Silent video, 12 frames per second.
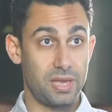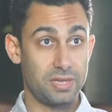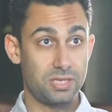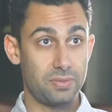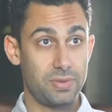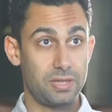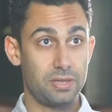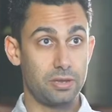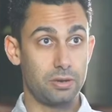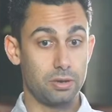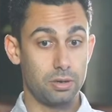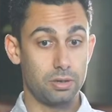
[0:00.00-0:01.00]
histamine that
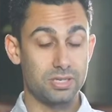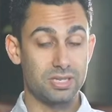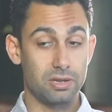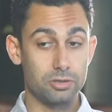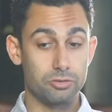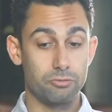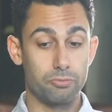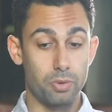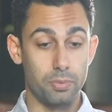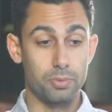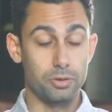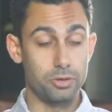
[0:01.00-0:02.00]
your cells
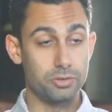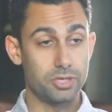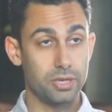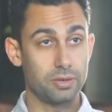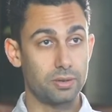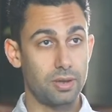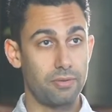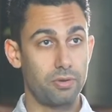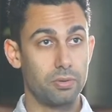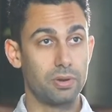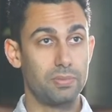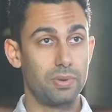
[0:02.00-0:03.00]
are producing have
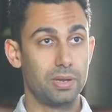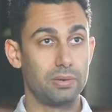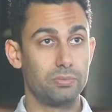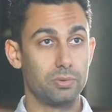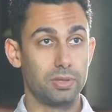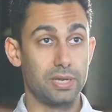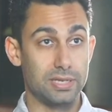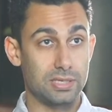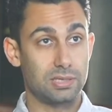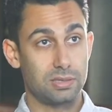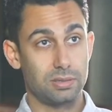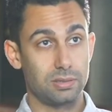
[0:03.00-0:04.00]
already been
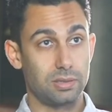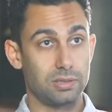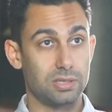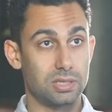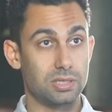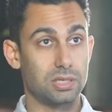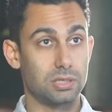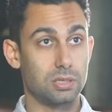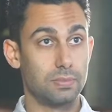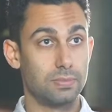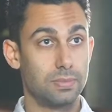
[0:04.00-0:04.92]
released into the system.